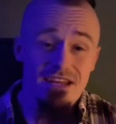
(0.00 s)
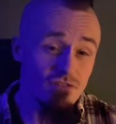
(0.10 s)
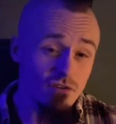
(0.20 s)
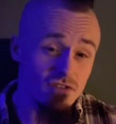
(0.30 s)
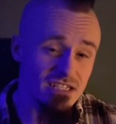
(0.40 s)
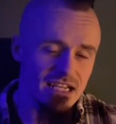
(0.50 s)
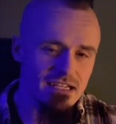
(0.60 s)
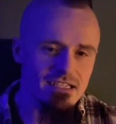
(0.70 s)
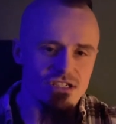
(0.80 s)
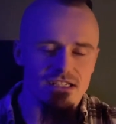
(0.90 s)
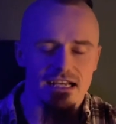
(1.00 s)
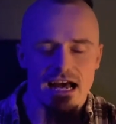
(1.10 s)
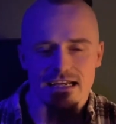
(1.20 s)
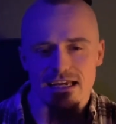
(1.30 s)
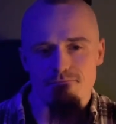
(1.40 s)
and even good for skin conditions like
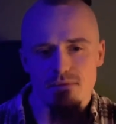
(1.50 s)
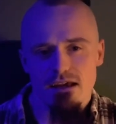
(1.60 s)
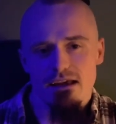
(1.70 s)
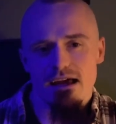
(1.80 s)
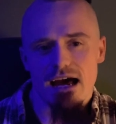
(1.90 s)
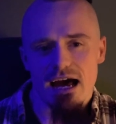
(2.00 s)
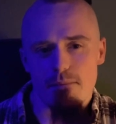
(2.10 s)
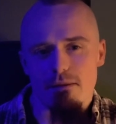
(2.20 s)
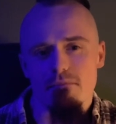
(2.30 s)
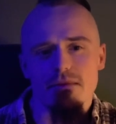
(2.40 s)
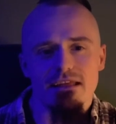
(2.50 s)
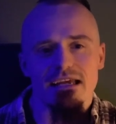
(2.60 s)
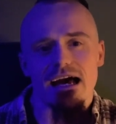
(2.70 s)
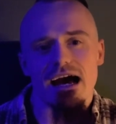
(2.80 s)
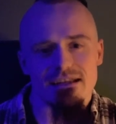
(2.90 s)
acne.
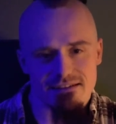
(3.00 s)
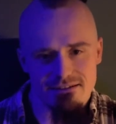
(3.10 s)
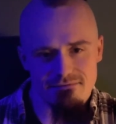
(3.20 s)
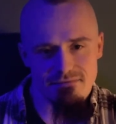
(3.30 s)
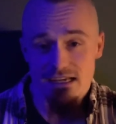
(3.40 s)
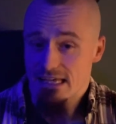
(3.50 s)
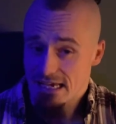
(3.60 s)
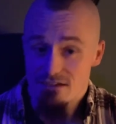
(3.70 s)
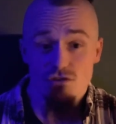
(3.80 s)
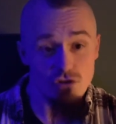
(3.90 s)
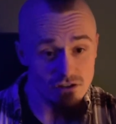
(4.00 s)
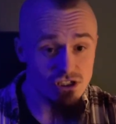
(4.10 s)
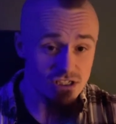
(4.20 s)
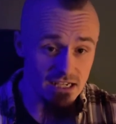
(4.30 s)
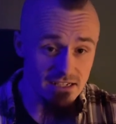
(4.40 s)
Palmitic acid, again,
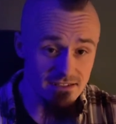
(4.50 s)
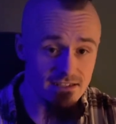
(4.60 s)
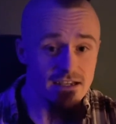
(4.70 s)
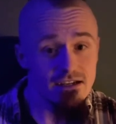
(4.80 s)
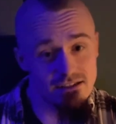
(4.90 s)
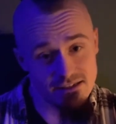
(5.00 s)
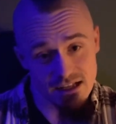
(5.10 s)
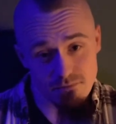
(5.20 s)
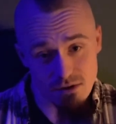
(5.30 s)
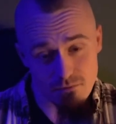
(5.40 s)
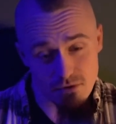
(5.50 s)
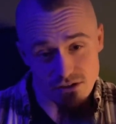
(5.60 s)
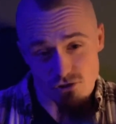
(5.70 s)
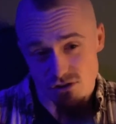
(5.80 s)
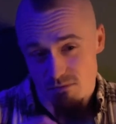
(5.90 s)
nuts, seeds. Cell
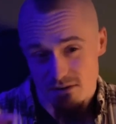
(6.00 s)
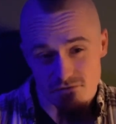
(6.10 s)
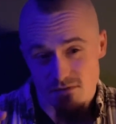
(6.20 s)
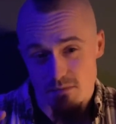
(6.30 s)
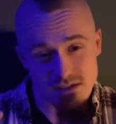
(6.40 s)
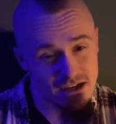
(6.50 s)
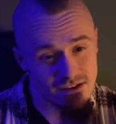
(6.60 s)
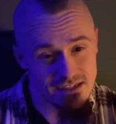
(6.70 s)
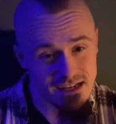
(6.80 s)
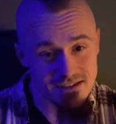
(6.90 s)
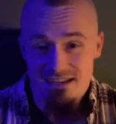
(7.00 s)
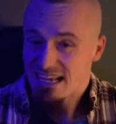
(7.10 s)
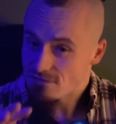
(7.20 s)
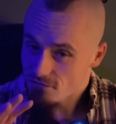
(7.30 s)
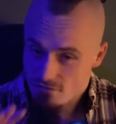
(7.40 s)
membrane uses about 50% of this acid.
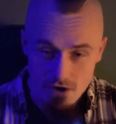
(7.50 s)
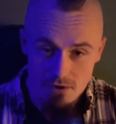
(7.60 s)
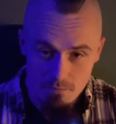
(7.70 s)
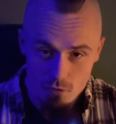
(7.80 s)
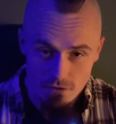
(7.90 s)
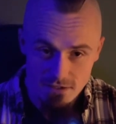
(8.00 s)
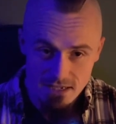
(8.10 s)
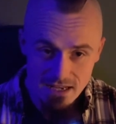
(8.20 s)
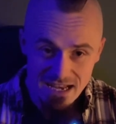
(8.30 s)
It's very important.